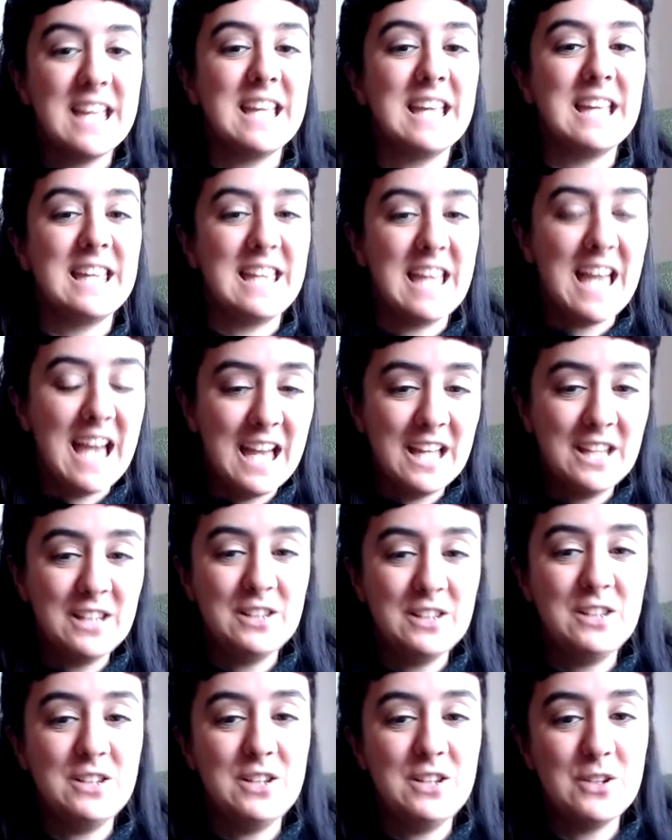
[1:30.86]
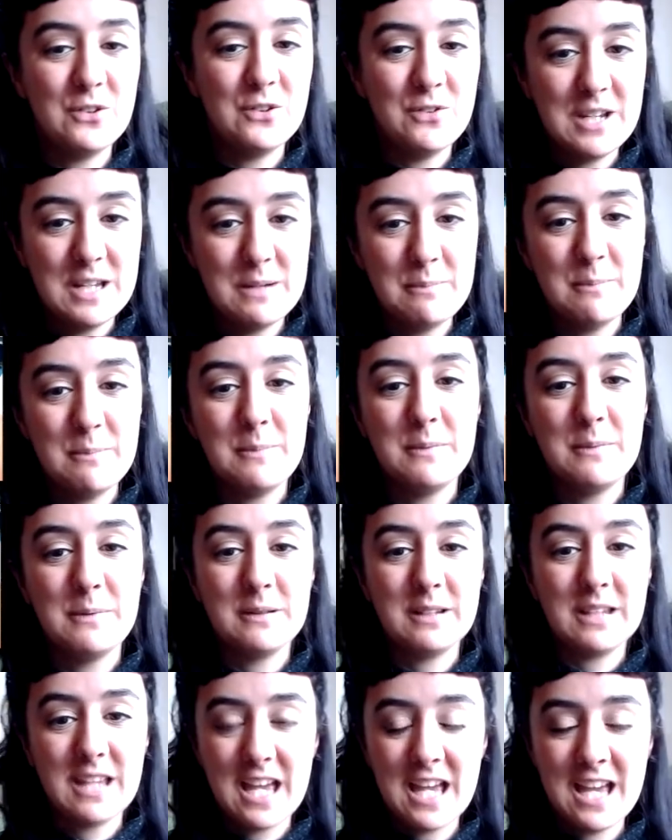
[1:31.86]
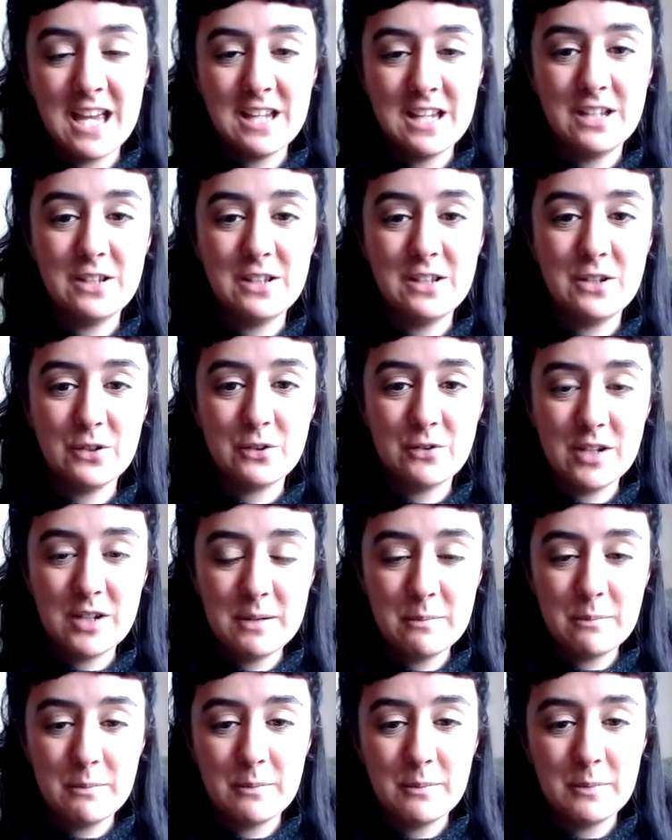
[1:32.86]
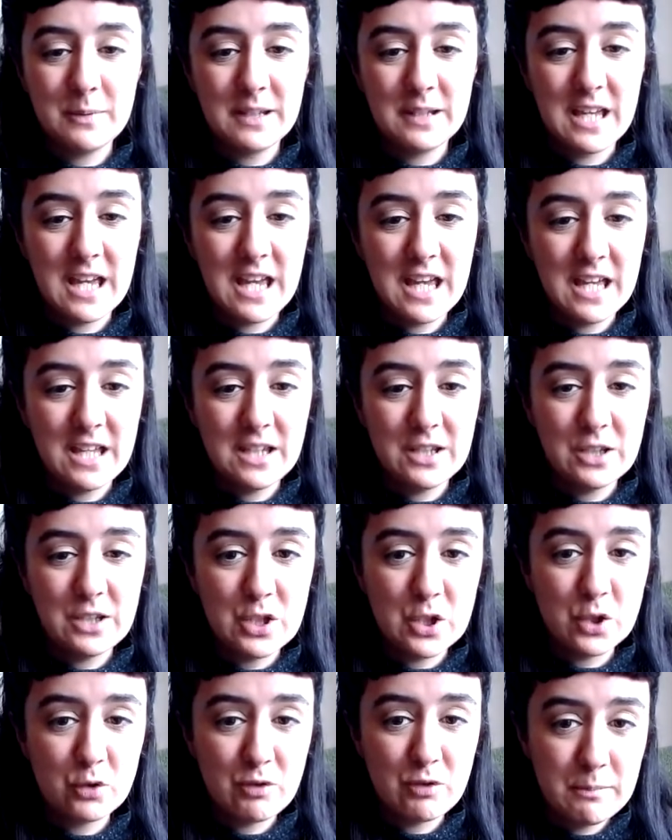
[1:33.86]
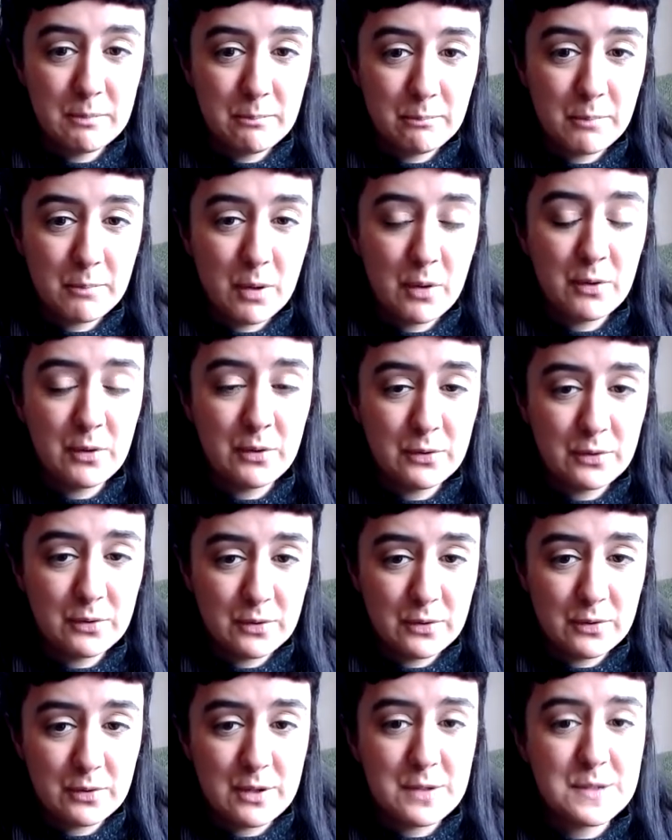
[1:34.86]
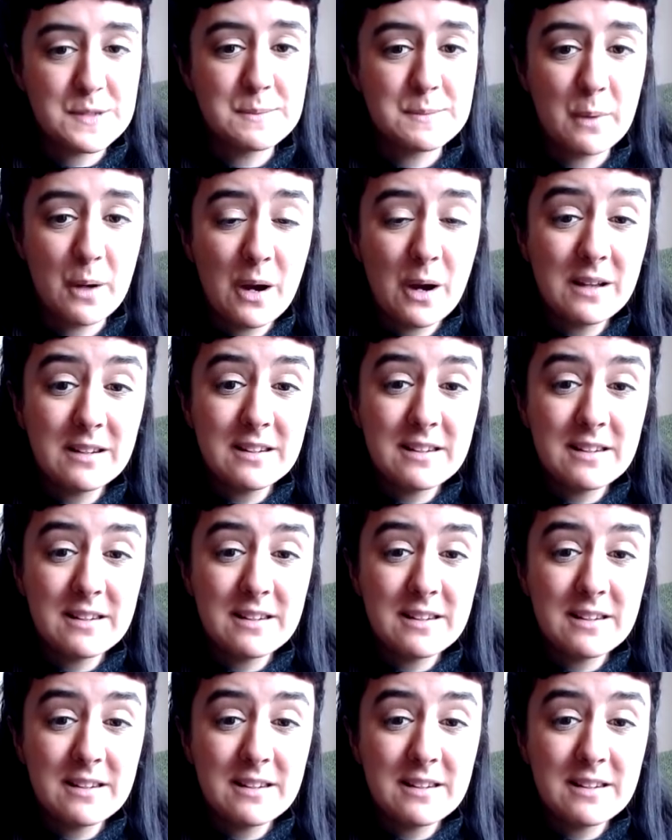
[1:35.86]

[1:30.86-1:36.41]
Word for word: Can you creep, can you creep, can you creep on the spot?